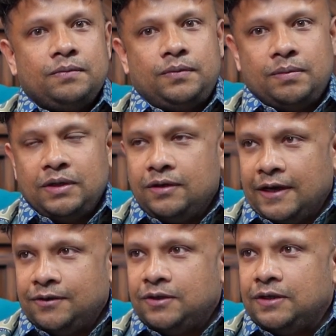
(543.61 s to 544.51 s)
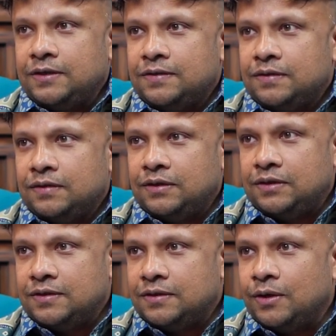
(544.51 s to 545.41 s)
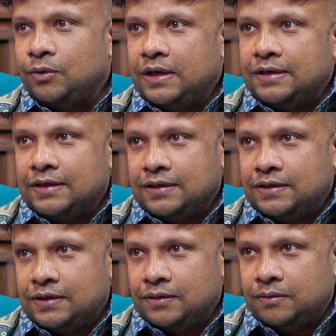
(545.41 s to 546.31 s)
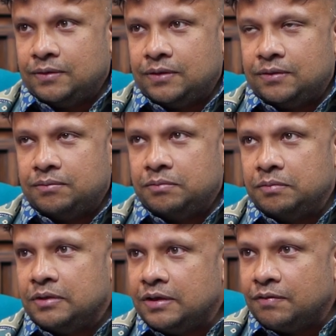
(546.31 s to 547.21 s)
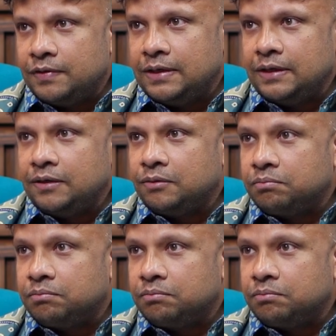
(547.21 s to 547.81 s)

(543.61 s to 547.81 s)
from the countries it is located or in a very